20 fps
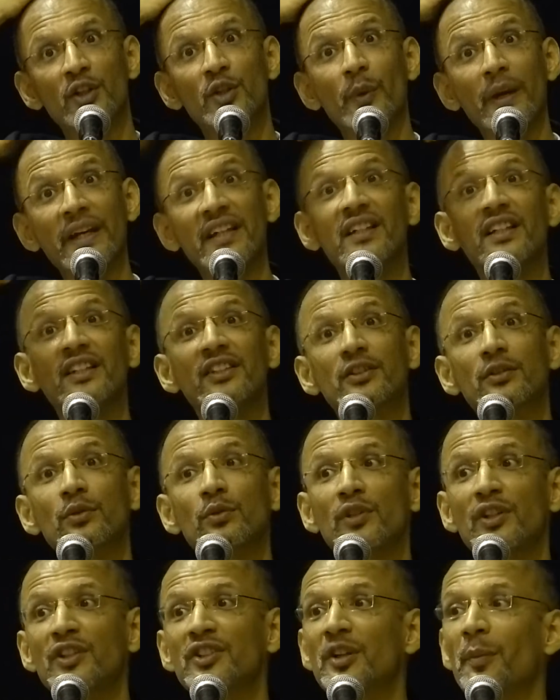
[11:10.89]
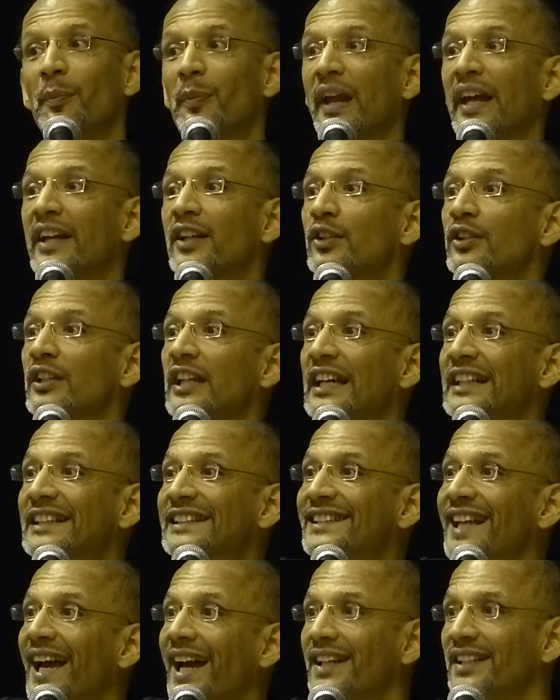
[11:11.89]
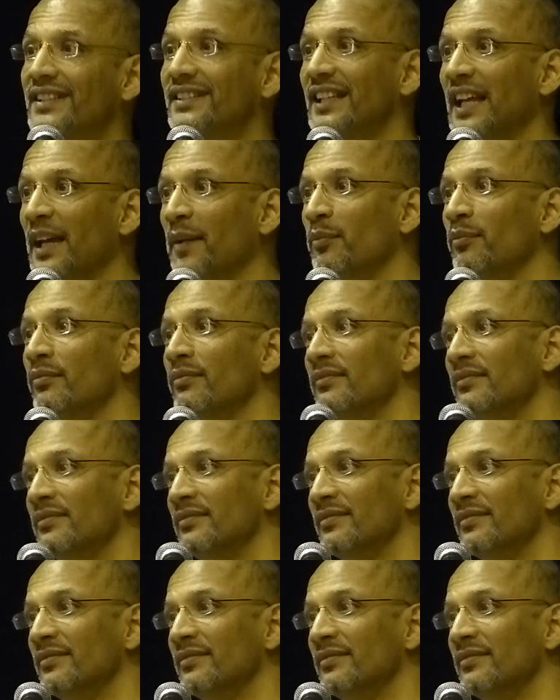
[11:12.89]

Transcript: 20 students applying to the exact same